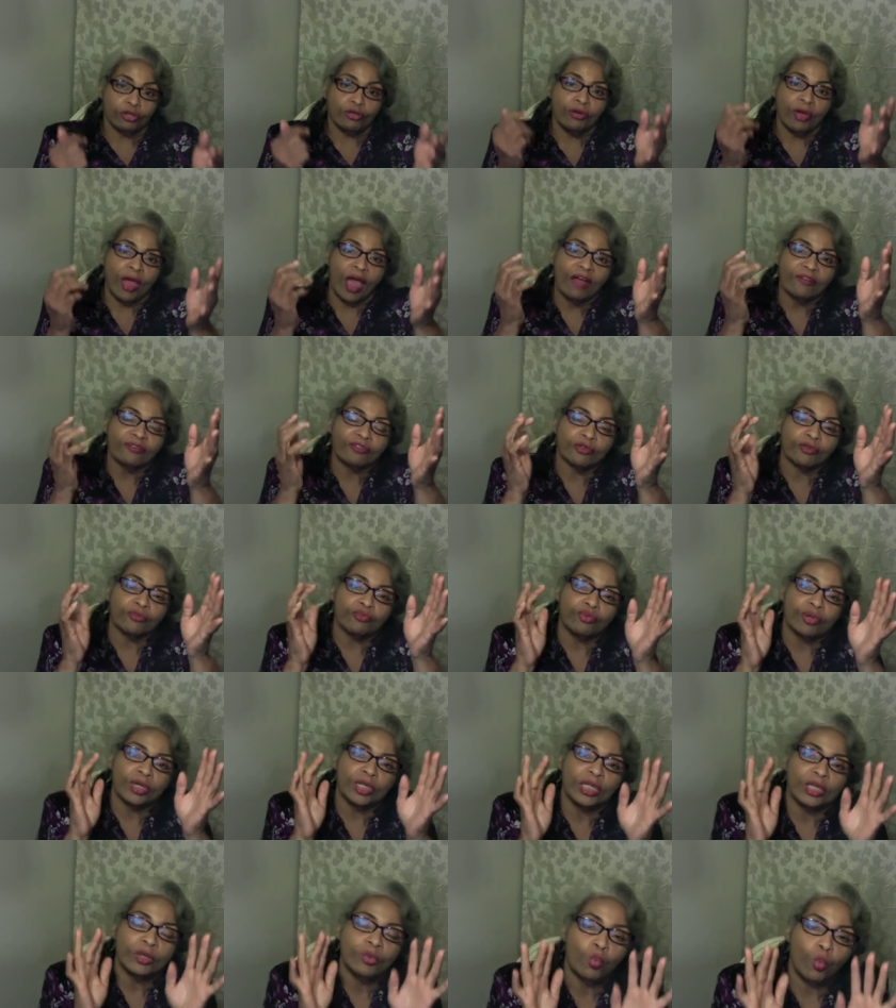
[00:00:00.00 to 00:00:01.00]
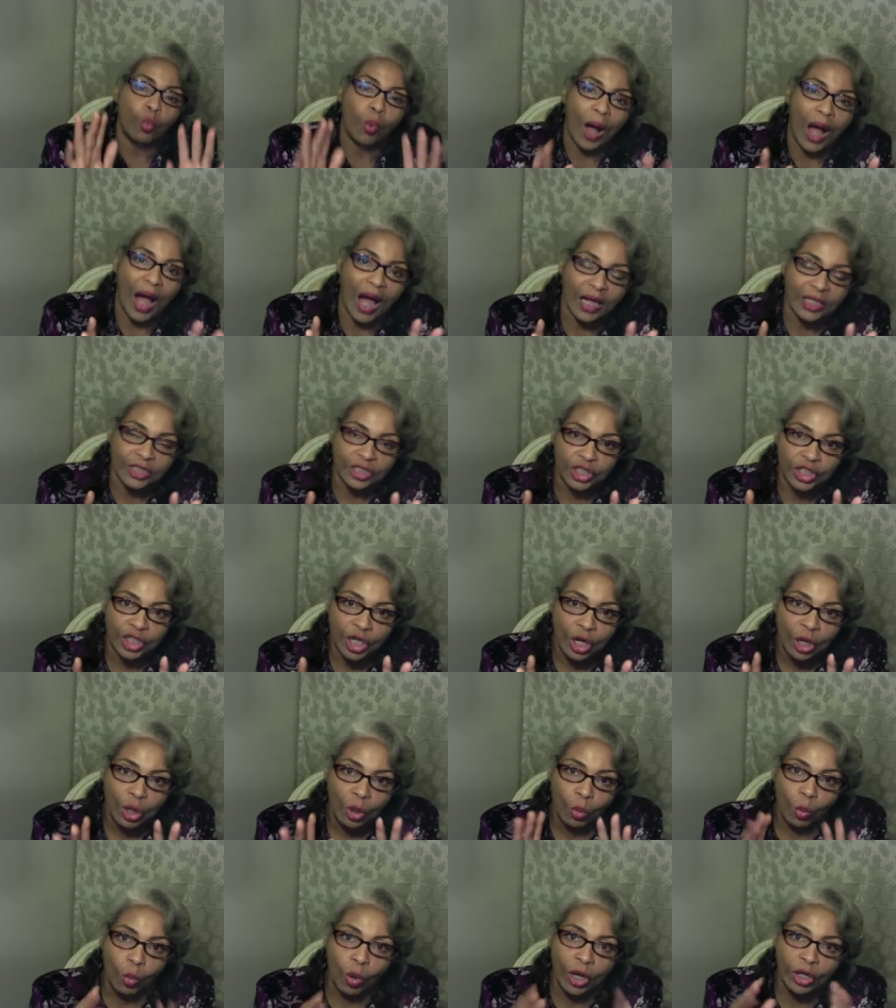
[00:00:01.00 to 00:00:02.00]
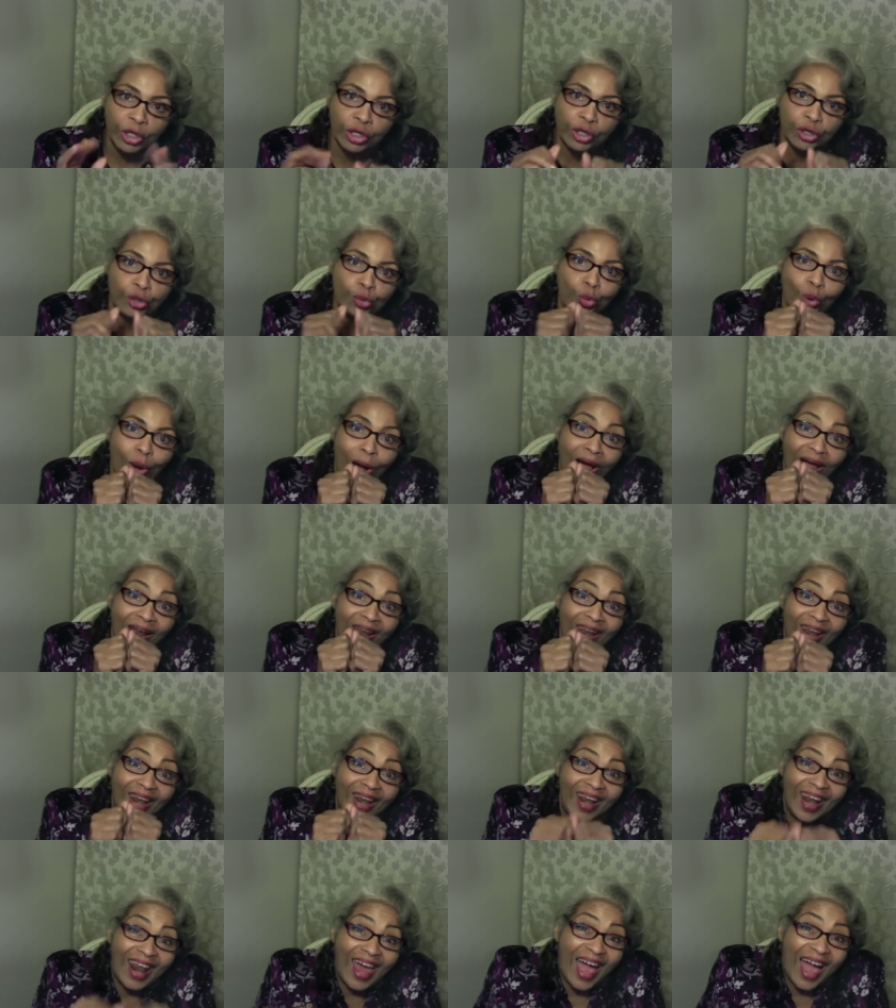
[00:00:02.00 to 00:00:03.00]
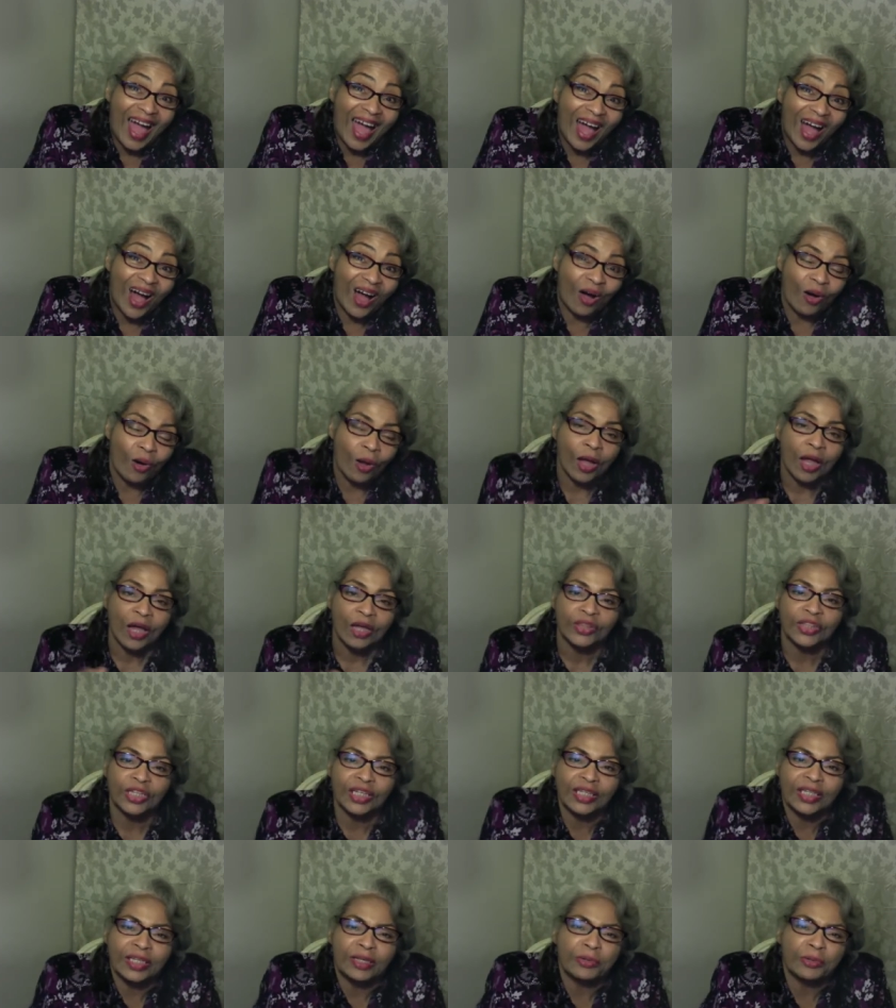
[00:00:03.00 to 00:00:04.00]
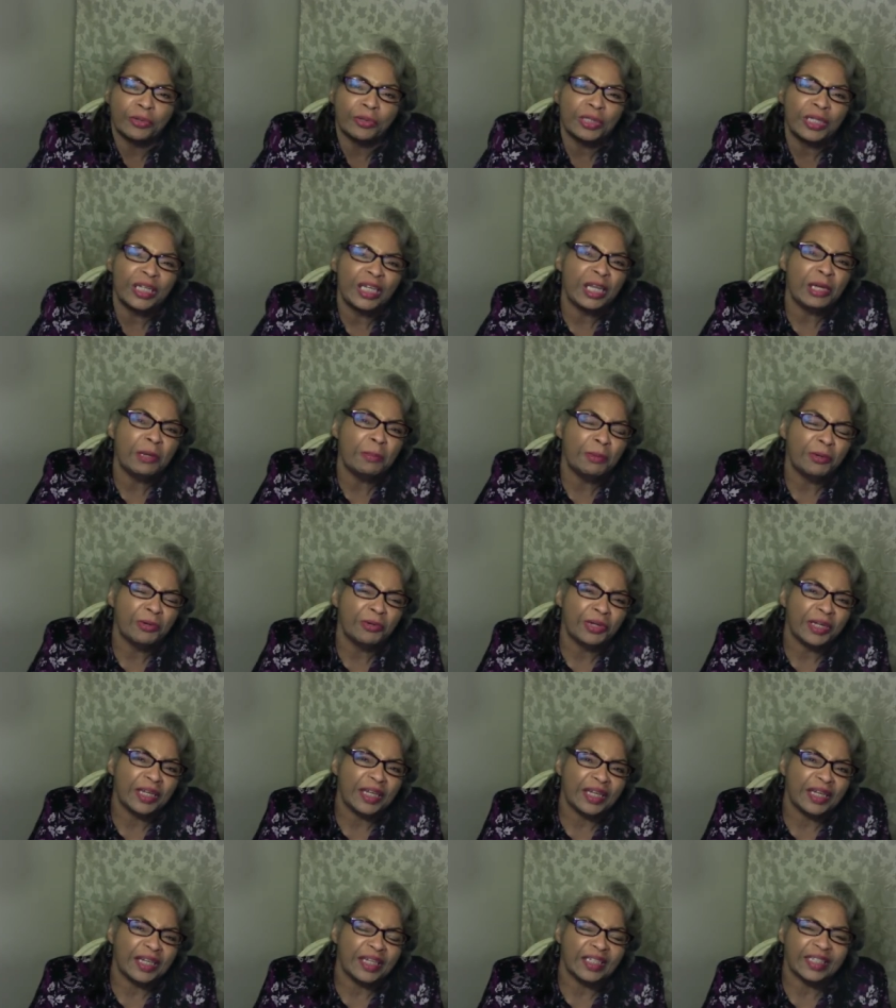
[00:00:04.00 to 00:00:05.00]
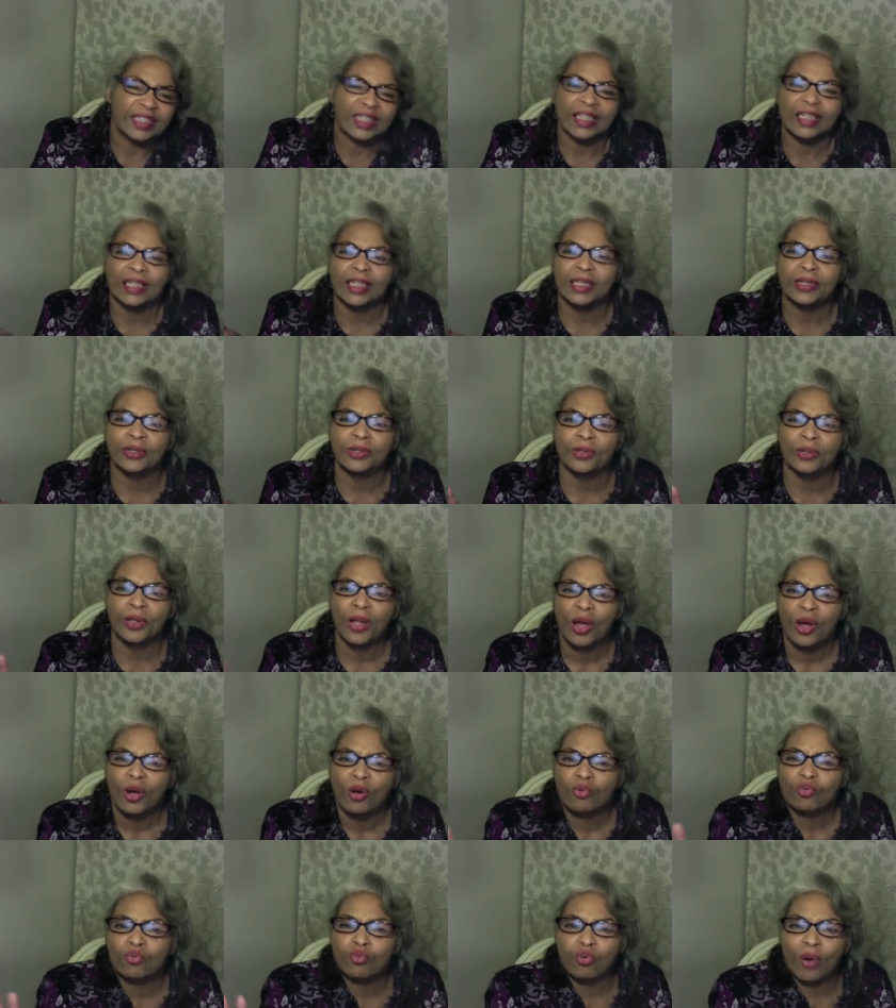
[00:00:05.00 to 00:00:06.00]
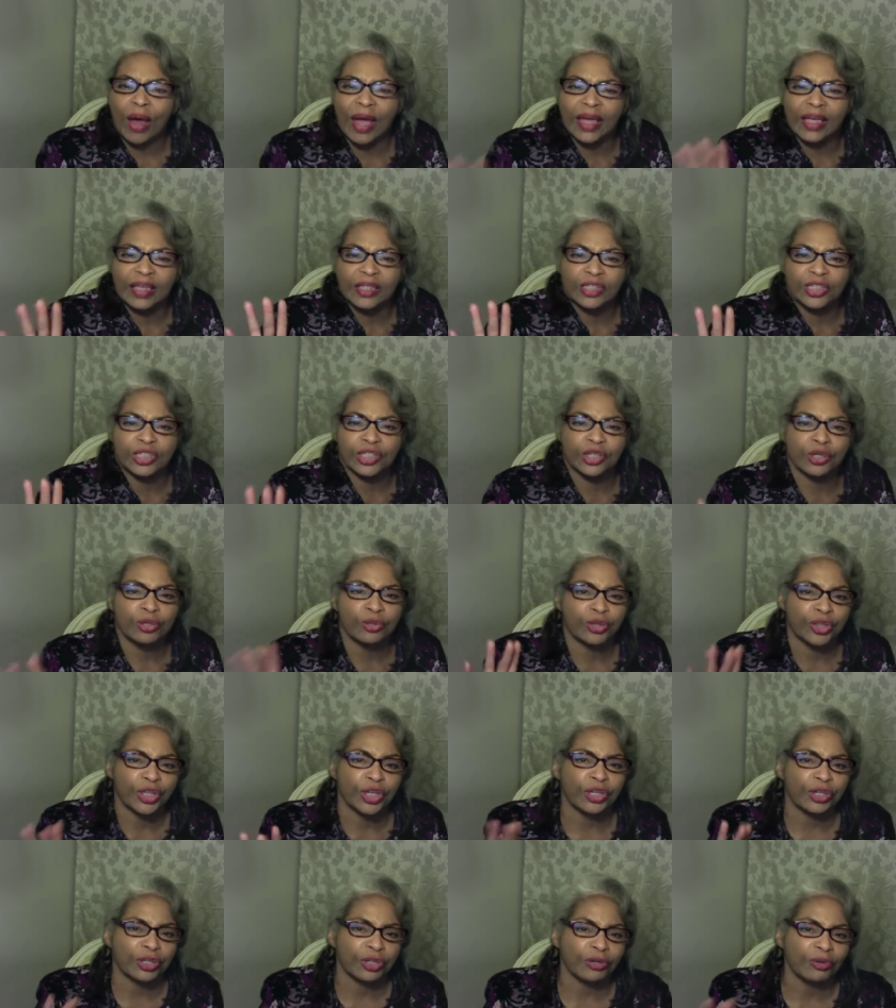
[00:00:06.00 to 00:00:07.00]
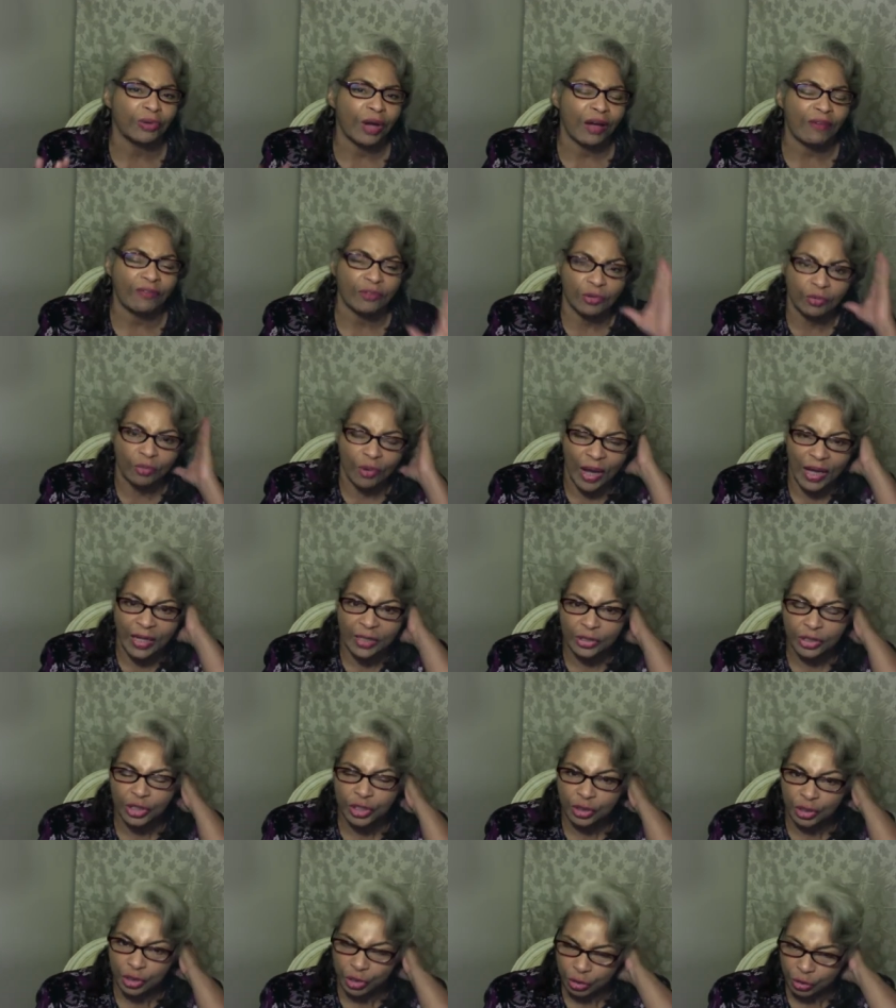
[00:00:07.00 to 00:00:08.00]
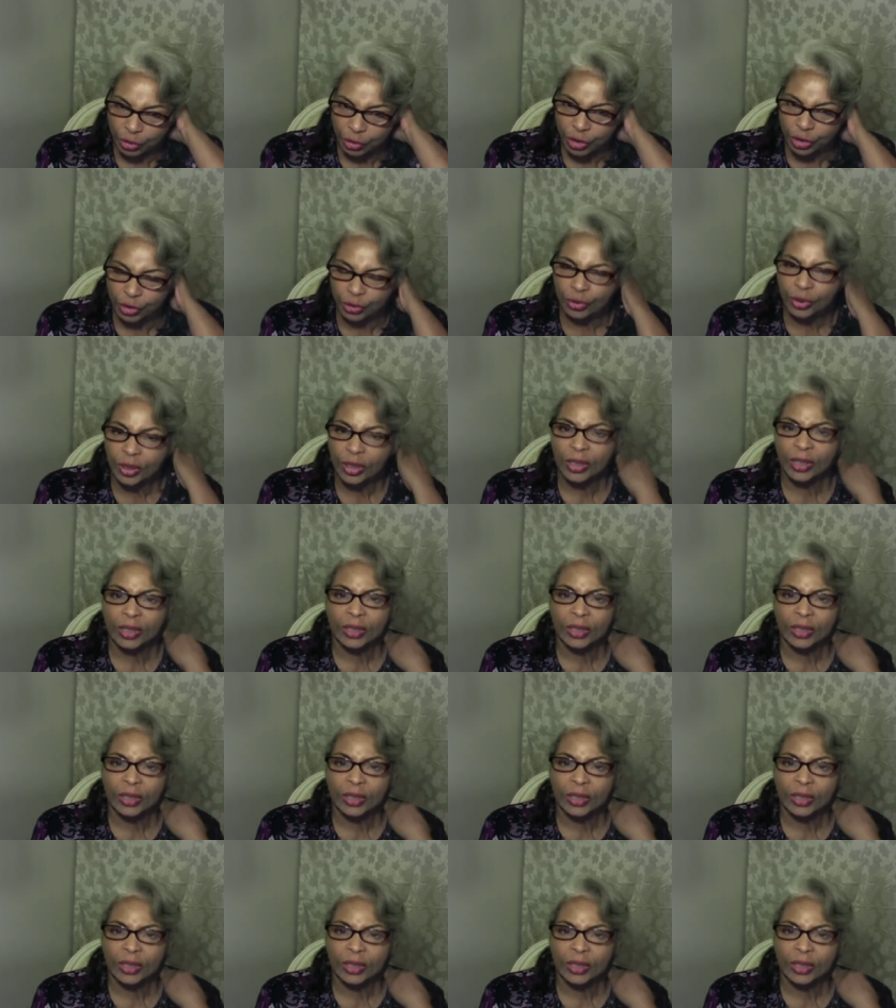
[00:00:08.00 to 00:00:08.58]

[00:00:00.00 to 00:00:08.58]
you have to really watch what you allow, the little liberties, the little rights you think you have a right to do. You